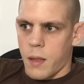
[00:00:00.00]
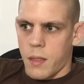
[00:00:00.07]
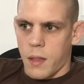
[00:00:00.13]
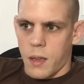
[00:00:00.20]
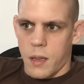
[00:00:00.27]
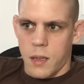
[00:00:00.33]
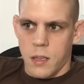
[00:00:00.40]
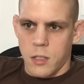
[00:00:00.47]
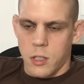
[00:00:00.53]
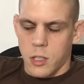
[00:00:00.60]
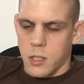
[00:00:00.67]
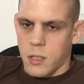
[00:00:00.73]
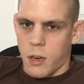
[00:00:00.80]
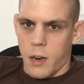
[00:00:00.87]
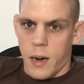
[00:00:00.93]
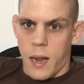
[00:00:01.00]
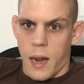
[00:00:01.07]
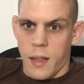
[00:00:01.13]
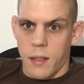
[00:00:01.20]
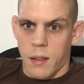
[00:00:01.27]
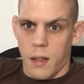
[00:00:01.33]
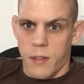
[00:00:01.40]
I think he's just trying to
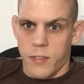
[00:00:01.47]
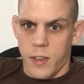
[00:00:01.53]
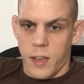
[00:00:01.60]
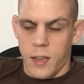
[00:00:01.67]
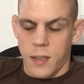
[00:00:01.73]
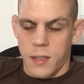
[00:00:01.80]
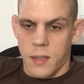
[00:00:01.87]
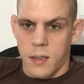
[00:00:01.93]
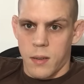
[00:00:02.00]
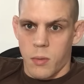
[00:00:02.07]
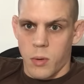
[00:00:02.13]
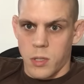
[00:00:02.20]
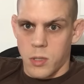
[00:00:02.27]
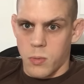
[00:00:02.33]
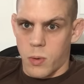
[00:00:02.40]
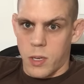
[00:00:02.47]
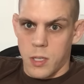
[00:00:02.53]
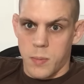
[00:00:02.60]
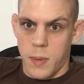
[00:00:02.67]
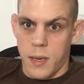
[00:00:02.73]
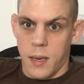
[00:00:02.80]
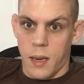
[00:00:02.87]
hide the left hand, which is what
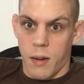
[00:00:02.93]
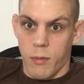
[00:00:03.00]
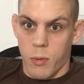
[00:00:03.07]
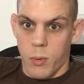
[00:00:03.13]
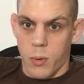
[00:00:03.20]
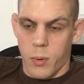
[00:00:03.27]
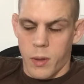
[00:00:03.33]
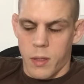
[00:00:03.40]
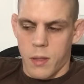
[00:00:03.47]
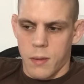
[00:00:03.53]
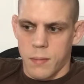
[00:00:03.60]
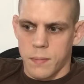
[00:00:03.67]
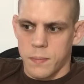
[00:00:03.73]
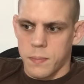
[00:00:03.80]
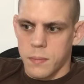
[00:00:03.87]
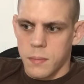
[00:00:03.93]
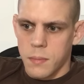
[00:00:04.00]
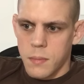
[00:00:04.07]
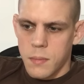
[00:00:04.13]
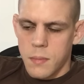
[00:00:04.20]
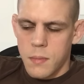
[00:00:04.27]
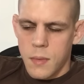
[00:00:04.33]
he's beating everyone with.
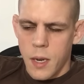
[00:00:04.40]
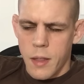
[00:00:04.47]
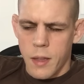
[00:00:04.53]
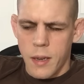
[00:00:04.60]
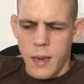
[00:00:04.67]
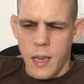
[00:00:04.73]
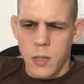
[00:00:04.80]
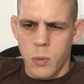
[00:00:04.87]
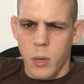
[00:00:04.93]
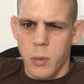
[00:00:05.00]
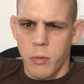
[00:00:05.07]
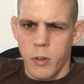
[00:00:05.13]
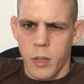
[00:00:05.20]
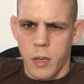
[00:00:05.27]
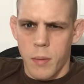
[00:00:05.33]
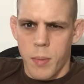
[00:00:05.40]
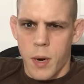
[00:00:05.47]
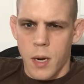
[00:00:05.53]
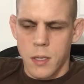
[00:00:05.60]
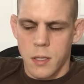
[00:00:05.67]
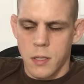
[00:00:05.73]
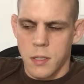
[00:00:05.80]
I think Nate's worked with really good
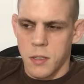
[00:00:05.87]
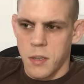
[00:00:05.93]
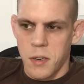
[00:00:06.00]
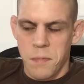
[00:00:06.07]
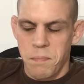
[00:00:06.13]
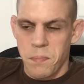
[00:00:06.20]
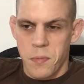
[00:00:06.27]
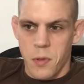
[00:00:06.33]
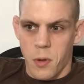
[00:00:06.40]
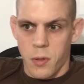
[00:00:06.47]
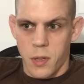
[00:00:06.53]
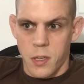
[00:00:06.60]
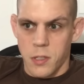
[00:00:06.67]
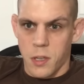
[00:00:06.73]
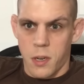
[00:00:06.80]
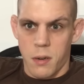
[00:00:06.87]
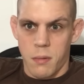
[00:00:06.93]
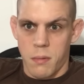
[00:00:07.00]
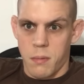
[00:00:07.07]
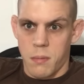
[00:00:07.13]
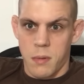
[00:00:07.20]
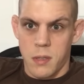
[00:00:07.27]
boxers. Don't think he's going
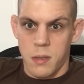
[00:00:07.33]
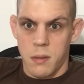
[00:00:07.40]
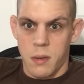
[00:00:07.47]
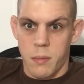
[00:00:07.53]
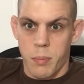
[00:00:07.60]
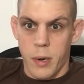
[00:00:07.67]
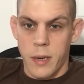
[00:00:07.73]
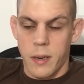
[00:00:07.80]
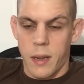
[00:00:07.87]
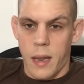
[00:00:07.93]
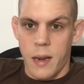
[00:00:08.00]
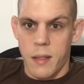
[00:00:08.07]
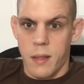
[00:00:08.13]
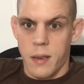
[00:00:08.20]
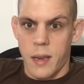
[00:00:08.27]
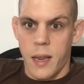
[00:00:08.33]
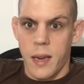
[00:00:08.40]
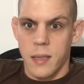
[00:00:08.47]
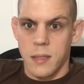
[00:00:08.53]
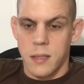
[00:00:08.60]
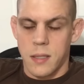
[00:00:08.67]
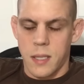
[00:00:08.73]
to bring anything Nate
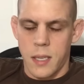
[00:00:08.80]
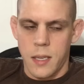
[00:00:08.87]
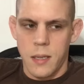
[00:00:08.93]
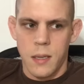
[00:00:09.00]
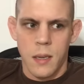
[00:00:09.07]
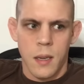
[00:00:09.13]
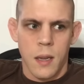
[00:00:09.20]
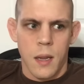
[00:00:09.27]
hasn't seen.